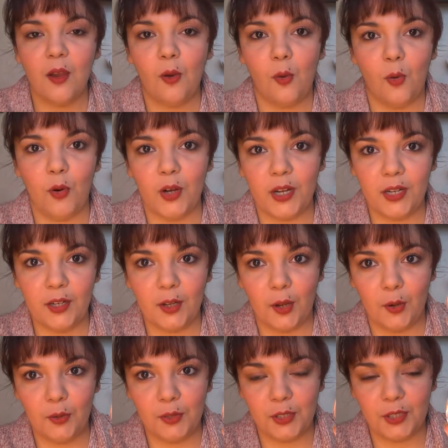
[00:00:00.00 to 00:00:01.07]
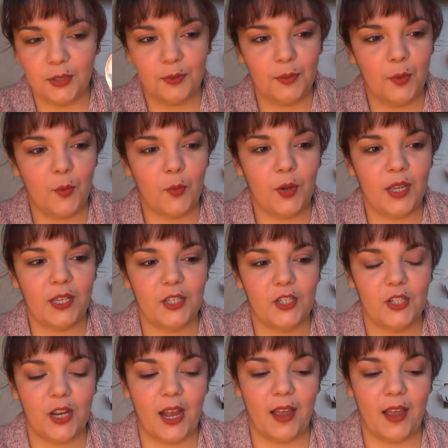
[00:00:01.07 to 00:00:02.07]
Oregon Coast, which